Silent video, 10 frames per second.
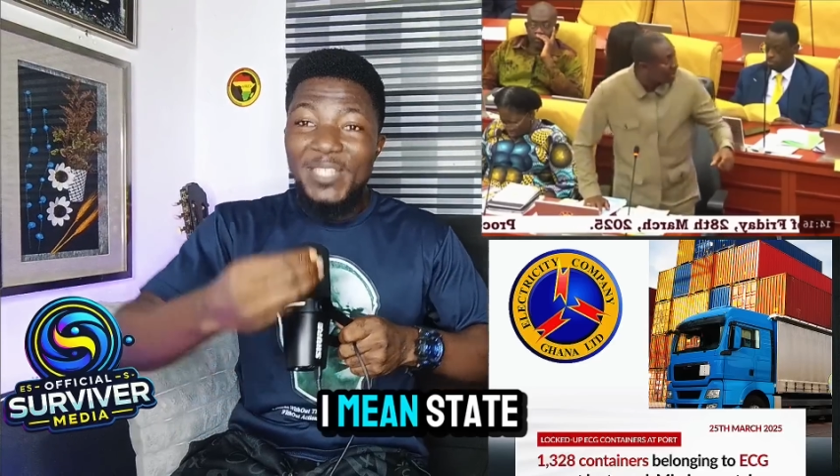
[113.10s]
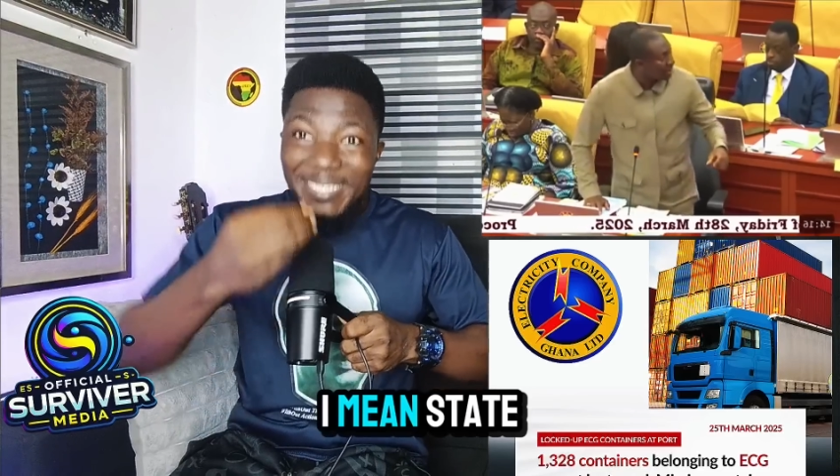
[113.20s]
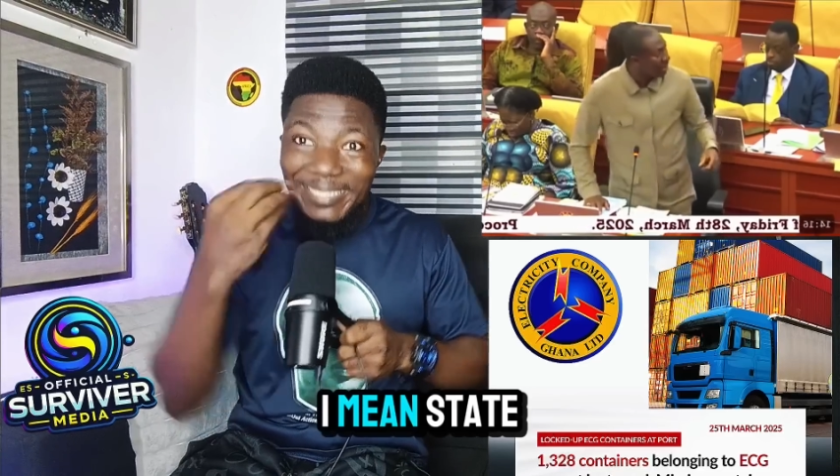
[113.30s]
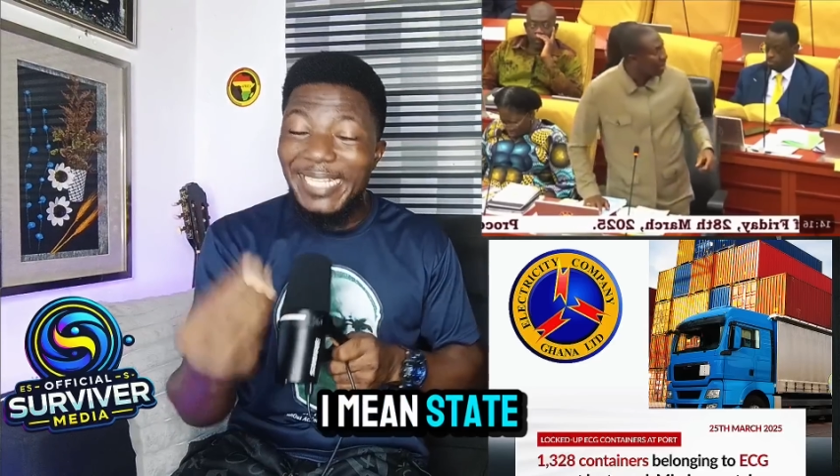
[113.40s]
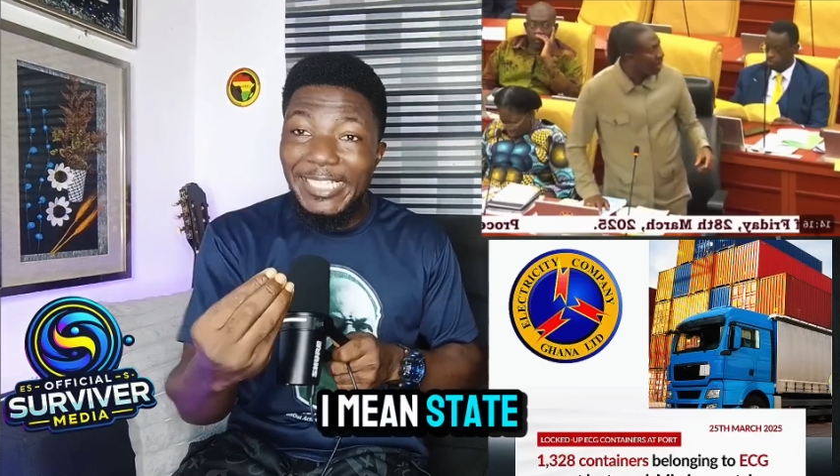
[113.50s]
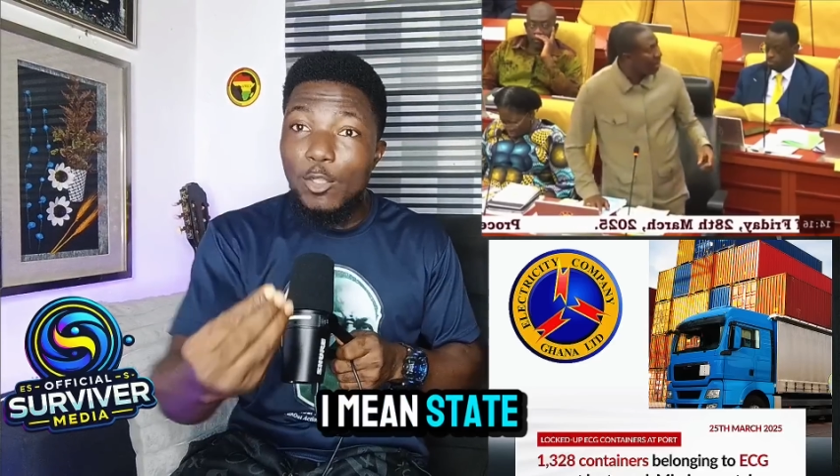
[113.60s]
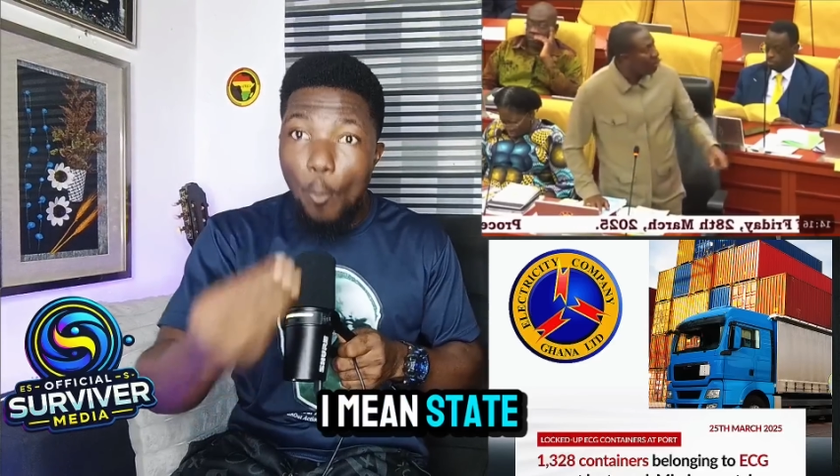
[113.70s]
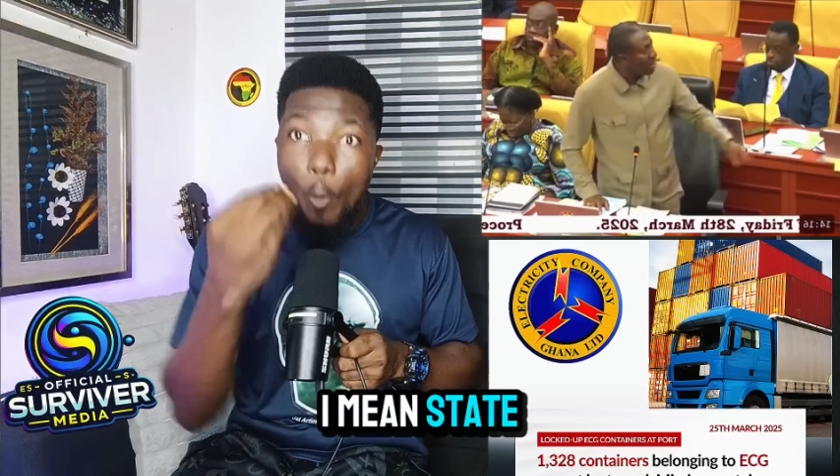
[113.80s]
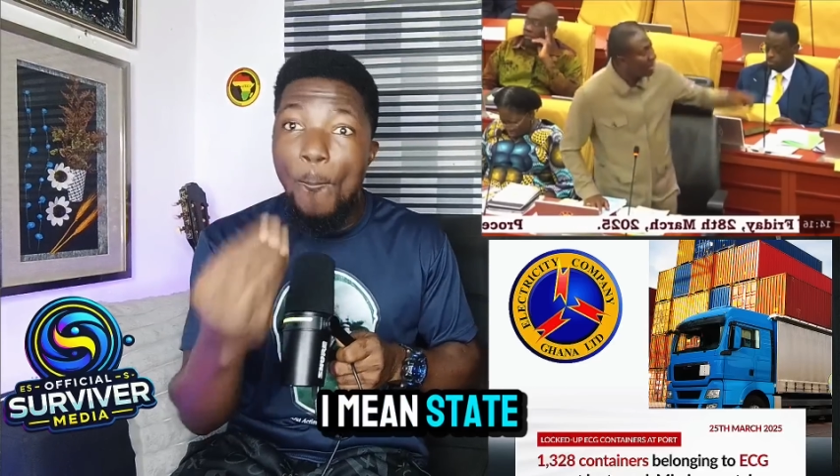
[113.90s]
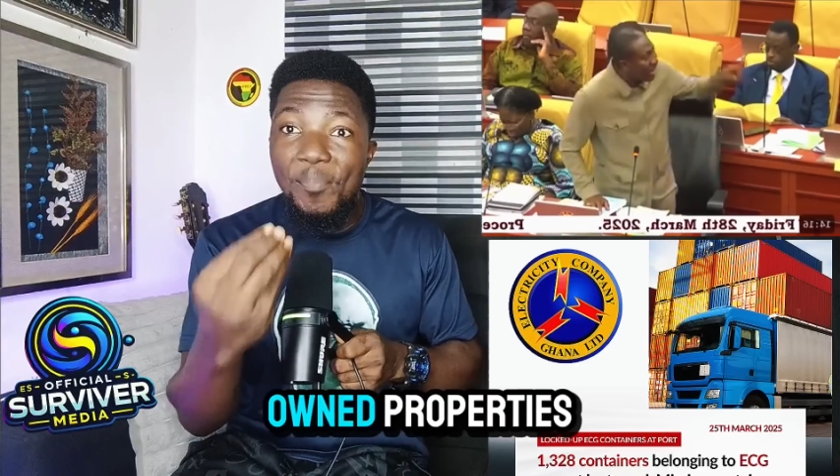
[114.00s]

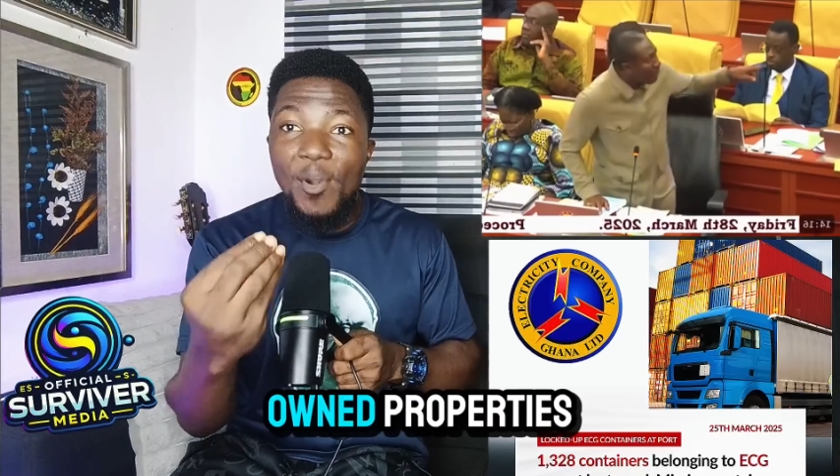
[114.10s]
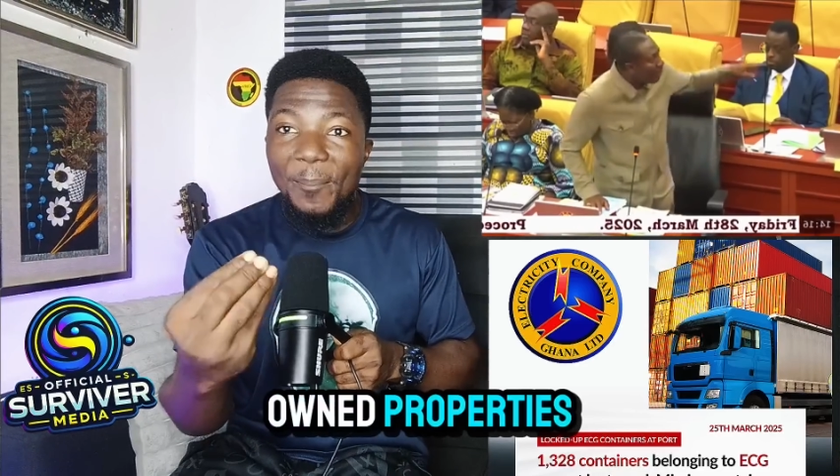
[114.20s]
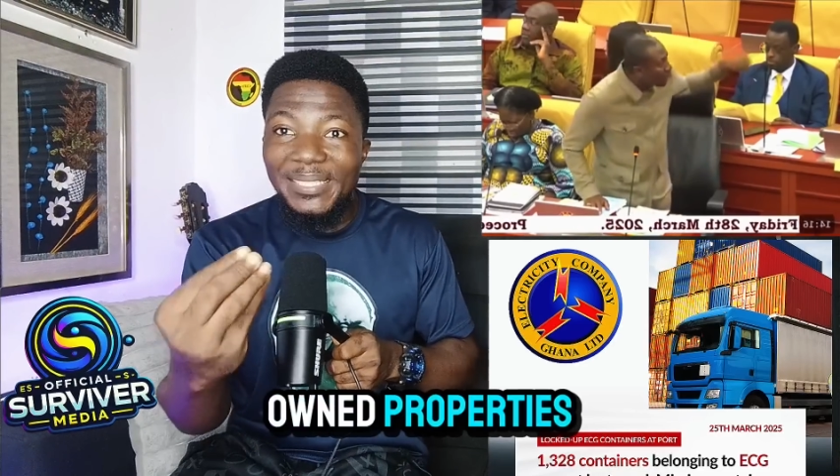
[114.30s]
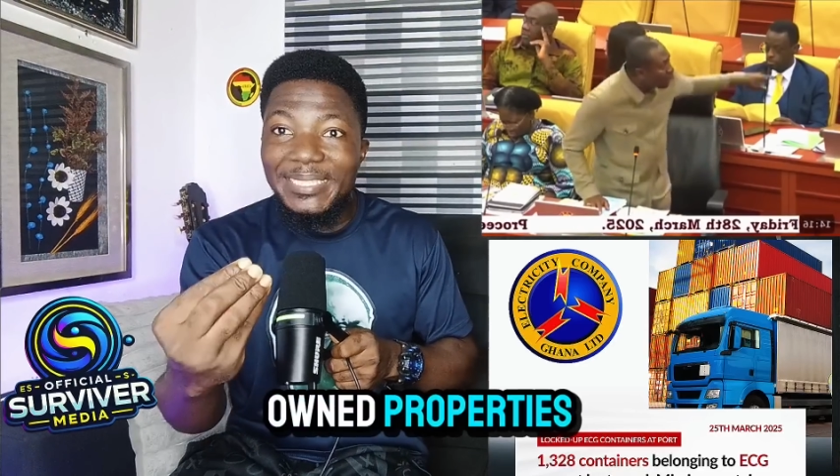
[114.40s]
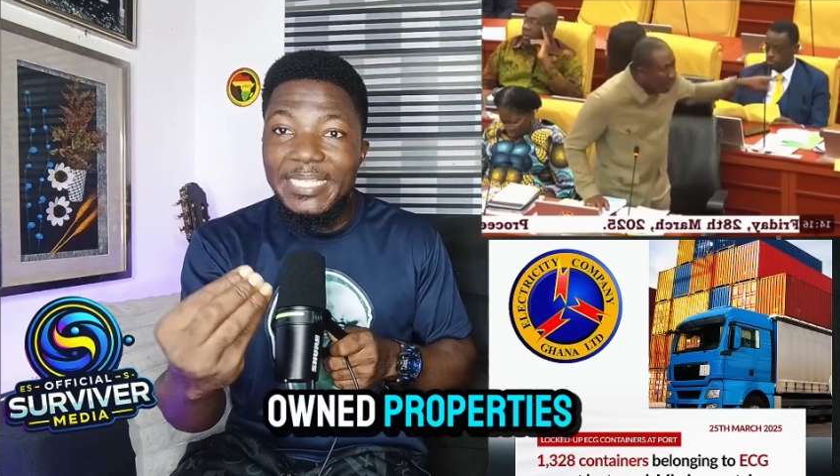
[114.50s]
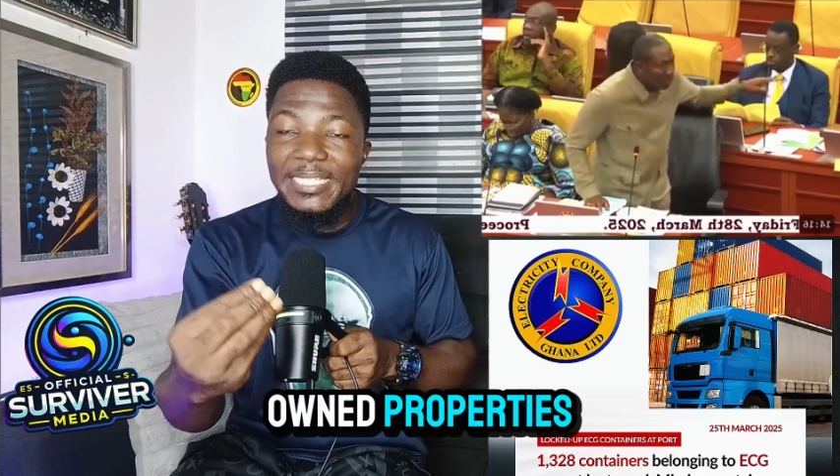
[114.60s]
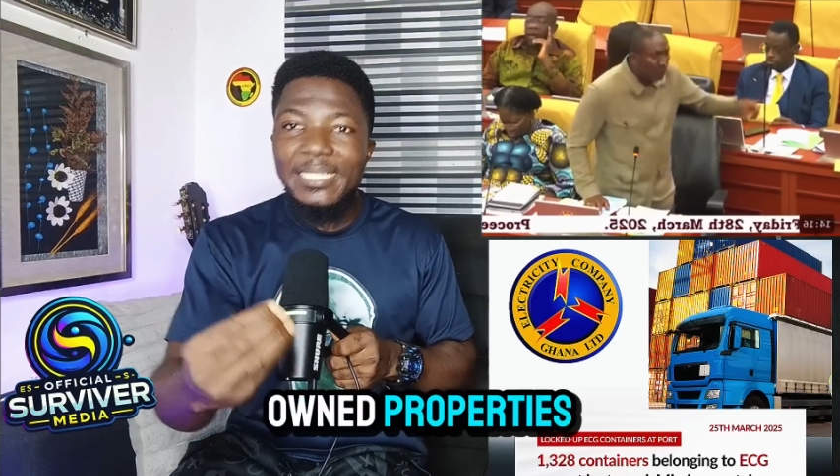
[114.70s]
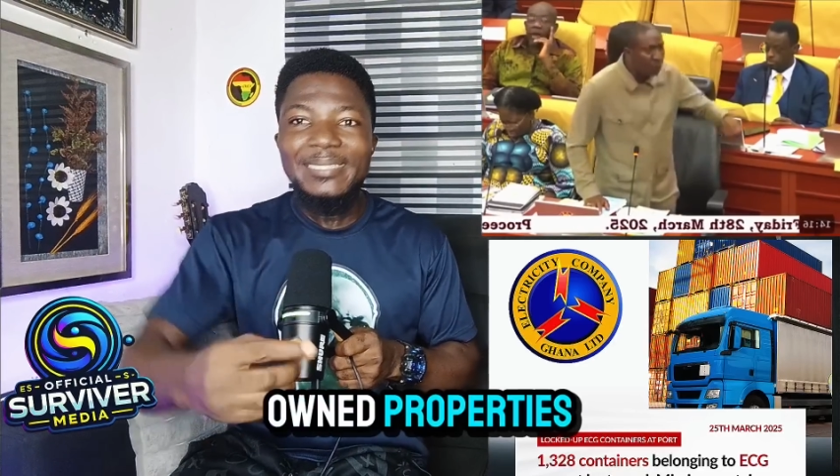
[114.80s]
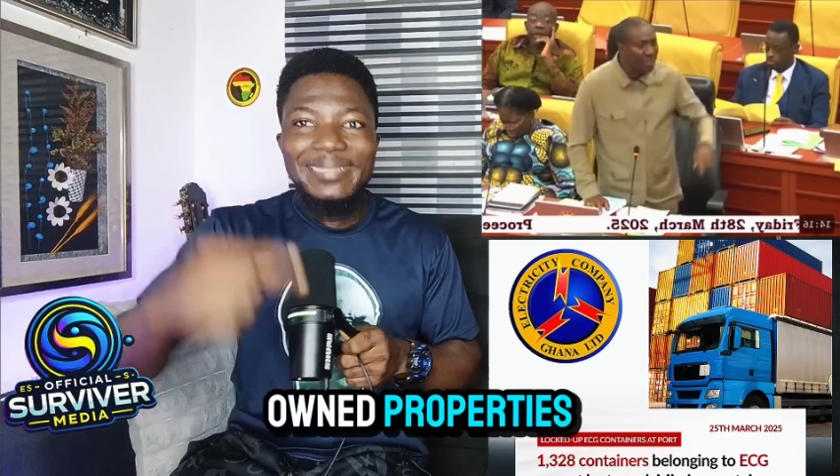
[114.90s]
state-owned properties,